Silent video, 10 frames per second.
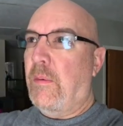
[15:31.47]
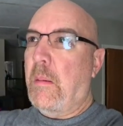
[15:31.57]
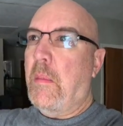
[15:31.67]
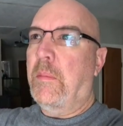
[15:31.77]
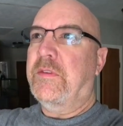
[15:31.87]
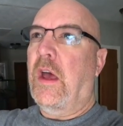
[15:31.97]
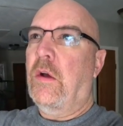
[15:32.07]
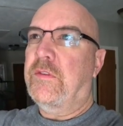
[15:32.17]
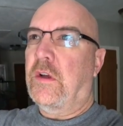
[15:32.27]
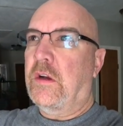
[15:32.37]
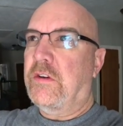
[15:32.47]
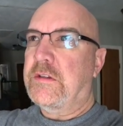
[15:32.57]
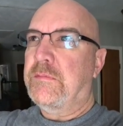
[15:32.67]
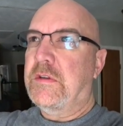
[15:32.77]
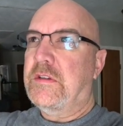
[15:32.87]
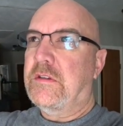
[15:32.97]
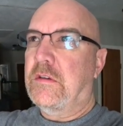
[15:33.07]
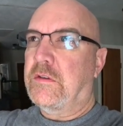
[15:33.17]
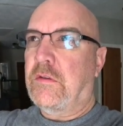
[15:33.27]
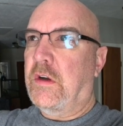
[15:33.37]
my mom's house on Christmas,
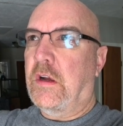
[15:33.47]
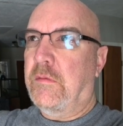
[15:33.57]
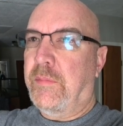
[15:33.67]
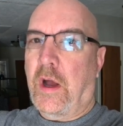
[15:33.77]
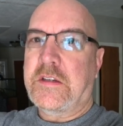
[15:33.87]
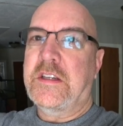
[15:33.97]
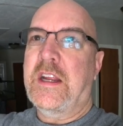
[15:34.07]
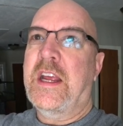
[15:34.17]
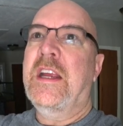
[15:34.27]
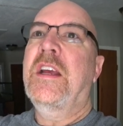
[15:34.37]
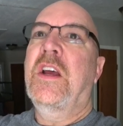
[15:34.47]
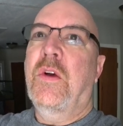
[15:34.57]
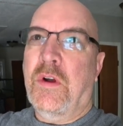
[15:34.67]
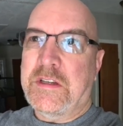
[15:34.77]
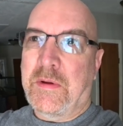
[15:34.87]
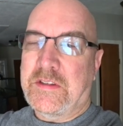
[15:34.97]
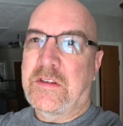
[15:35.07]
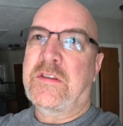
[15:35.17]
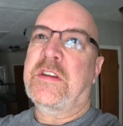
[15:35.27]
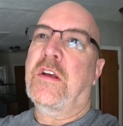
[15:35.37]
or sorry, on Boxing Day, went to my
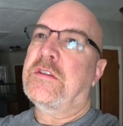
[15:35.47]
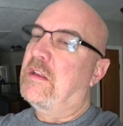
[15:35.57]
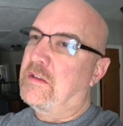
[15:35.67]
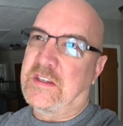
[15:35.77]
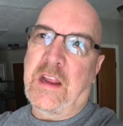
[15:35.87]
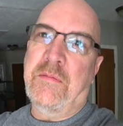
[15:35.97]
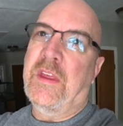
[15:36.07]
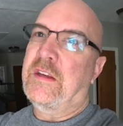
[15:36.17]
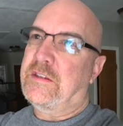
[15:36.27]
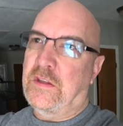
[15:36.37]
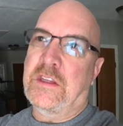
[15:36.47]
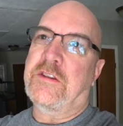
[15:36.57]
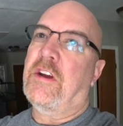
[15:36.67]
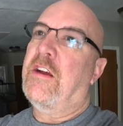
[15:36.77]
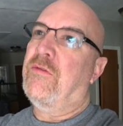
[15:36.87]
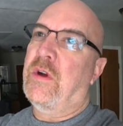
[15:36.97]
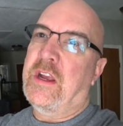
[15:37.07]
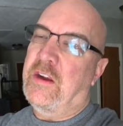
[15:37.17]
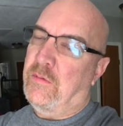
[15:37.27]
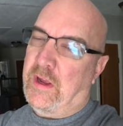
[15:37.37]
sister's house, did the same thing, stood in the
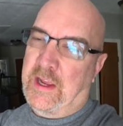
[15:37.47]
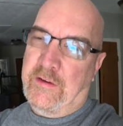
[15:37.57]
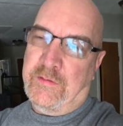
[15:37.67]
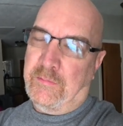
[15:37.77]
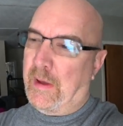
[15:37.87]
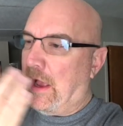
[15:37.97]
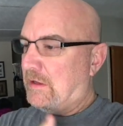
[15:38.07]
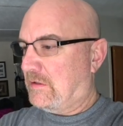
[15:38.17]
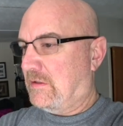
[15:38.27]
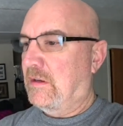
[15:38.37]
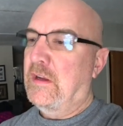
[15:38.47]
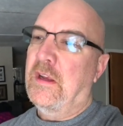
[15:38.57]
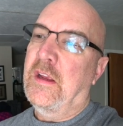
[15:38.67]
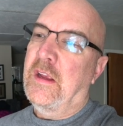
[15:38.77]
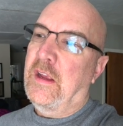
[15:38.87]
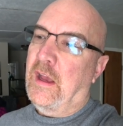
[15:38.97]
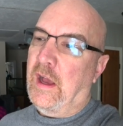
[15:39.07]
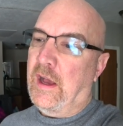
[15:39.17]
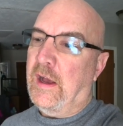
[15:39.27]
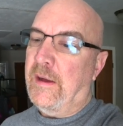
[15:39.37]
driveway, waved, masks,
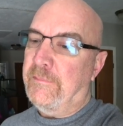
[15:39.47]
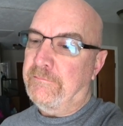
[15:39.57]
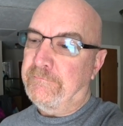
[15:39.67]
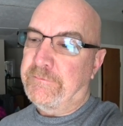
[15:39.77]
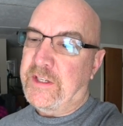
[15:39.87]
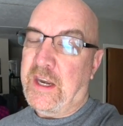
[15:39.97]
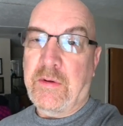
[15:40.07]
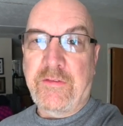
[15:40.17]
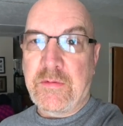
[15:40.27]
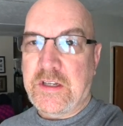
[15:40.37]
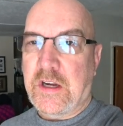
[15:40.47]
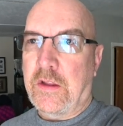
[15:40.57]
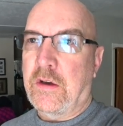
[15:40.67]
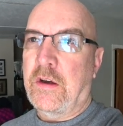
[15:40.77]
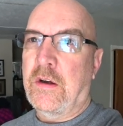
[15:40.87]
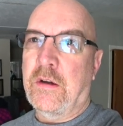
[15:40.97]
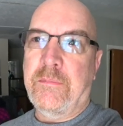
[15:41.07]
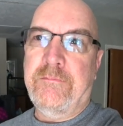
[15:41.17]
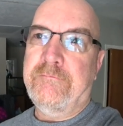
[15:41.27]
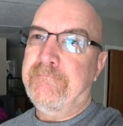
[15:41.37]
stayed away from each other,
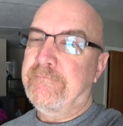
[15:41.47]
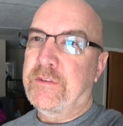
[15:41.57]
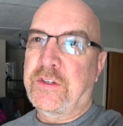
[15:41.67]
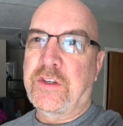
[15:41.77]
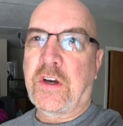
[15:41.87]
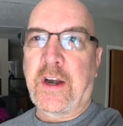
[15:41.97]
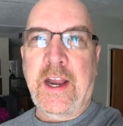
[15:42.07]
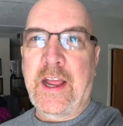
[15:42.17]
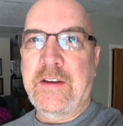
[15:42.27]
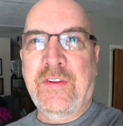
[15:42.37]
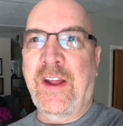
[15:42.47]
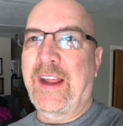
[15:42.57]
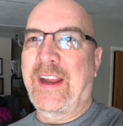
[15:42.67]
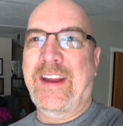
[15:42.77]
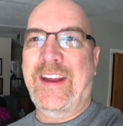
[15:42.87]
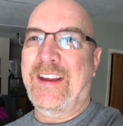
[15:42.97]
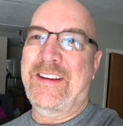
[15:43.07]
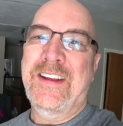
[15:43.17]
just shook our heads. Like,